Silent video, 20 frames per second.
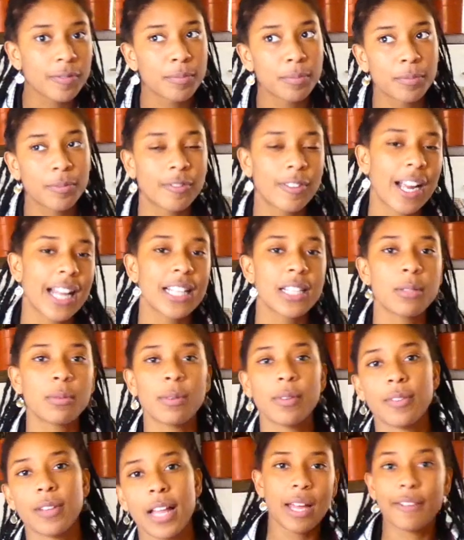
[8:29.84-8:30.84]
friends
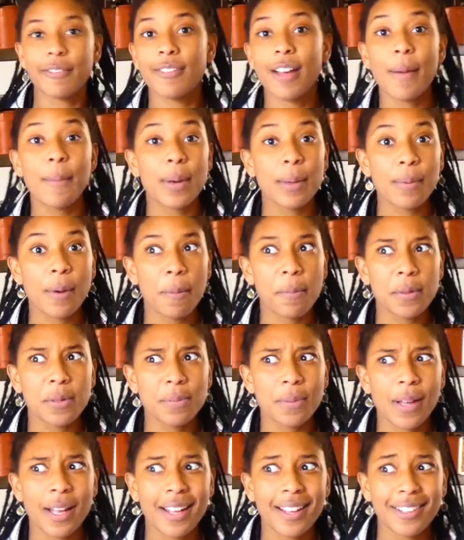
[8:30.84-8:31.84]
with like family
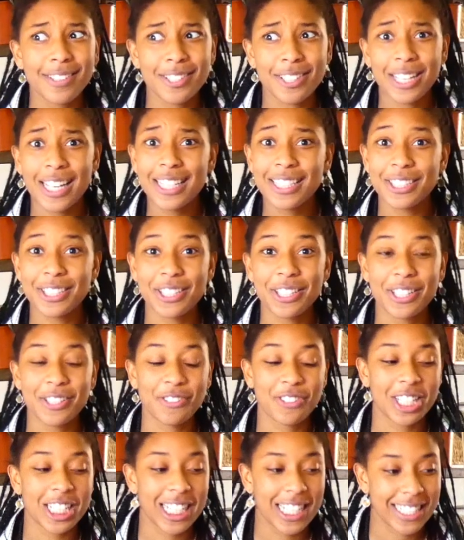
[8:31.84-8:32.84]
problems, but you get to uni and
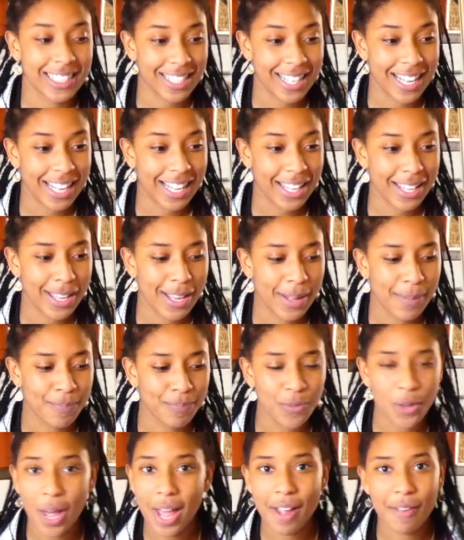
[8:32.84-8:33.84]
you realise like
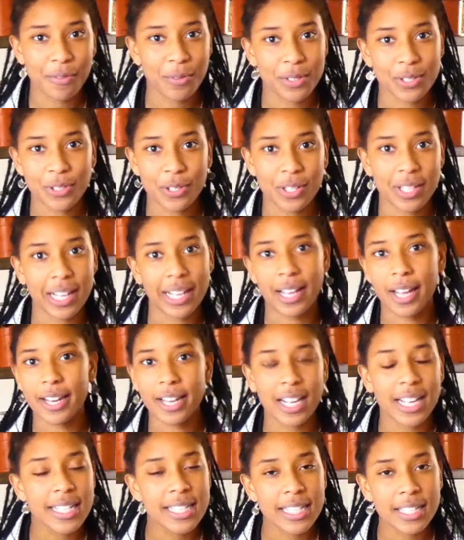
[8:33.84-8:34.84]
not everyone's got like an
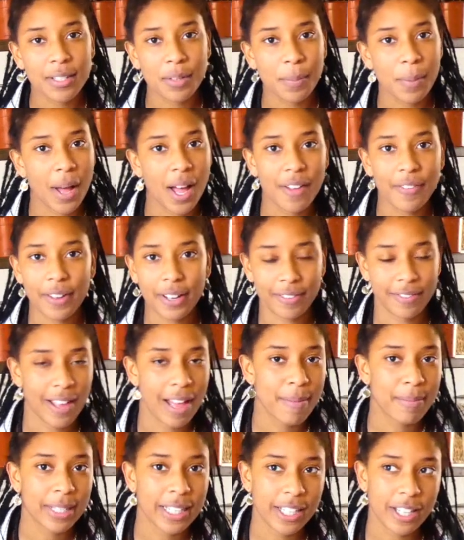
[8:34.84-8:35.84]
ideal perfect
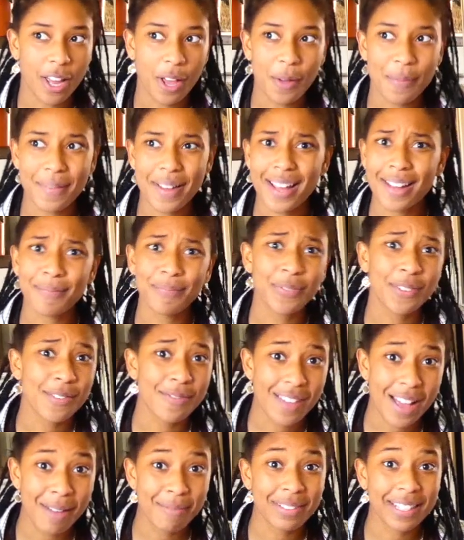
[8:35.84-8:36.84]
family, you know, but
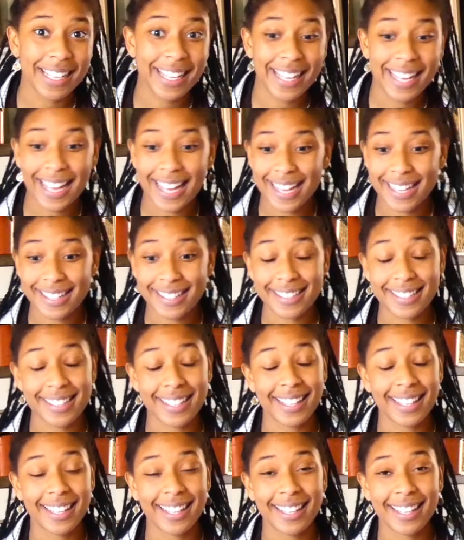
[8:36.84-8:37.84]
family is
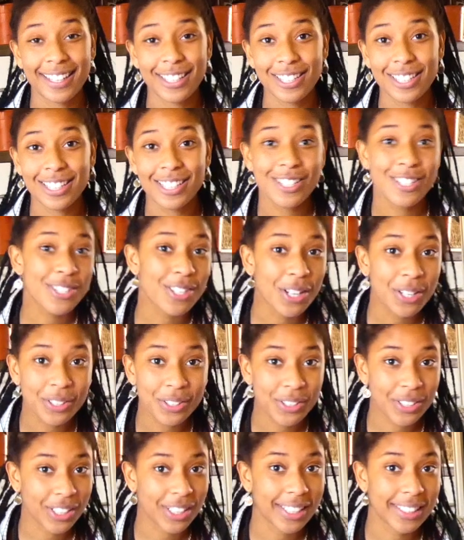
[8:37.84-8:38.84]

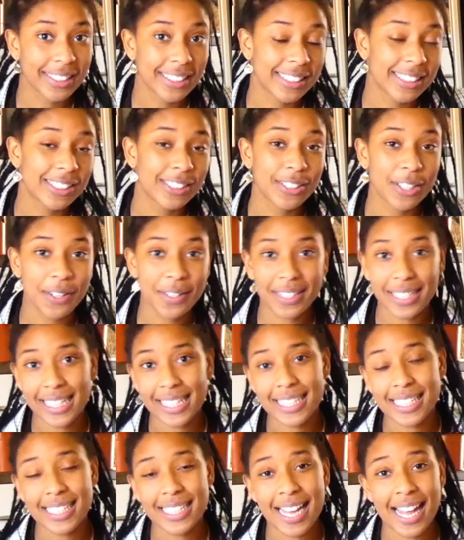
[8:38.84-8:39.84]
so good, so
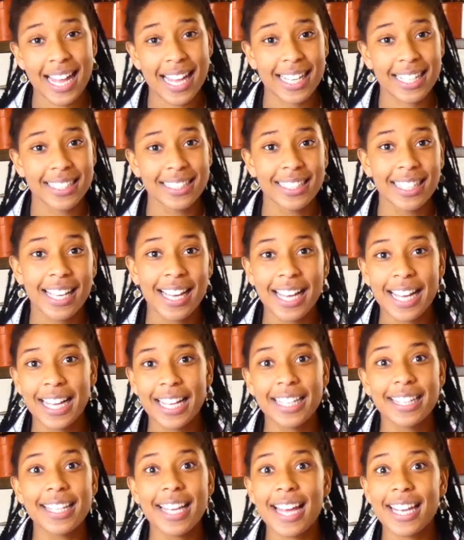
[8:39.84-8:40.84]
needed, and
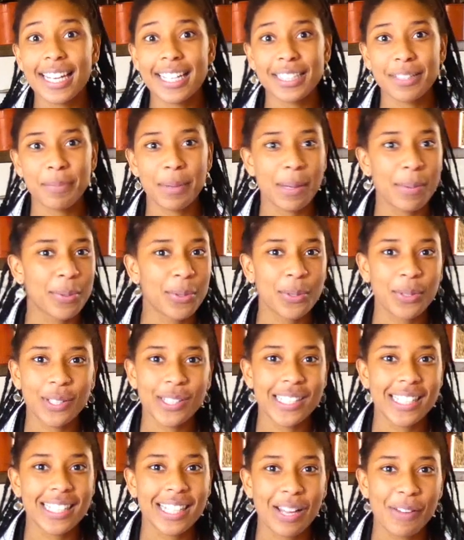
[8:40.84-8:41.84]
they're like the people who are
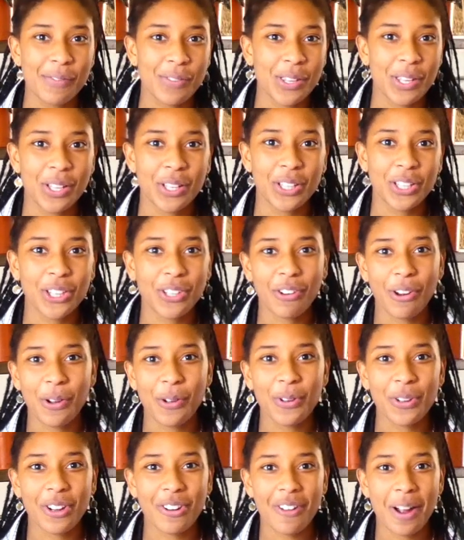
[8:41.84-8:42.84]
going to love you through
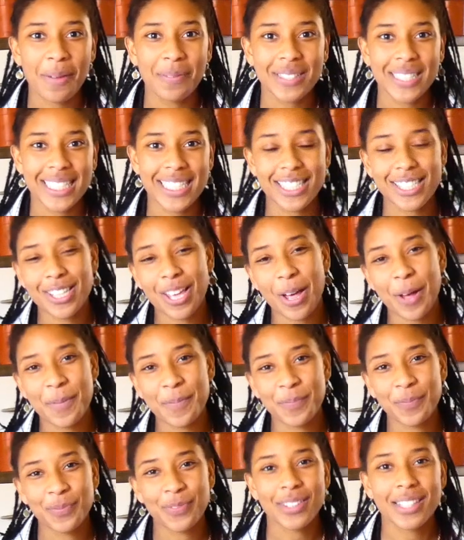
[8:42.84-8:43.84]
all your rubbish. So
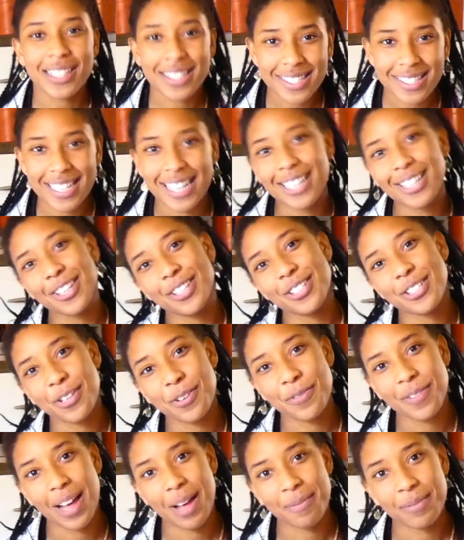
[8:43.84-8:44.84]
stick close to
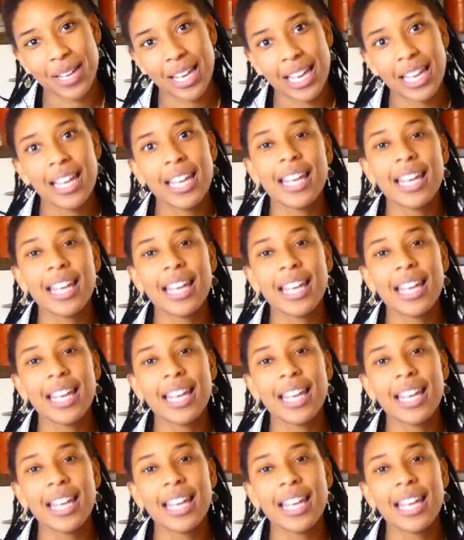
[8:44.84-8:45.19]
your family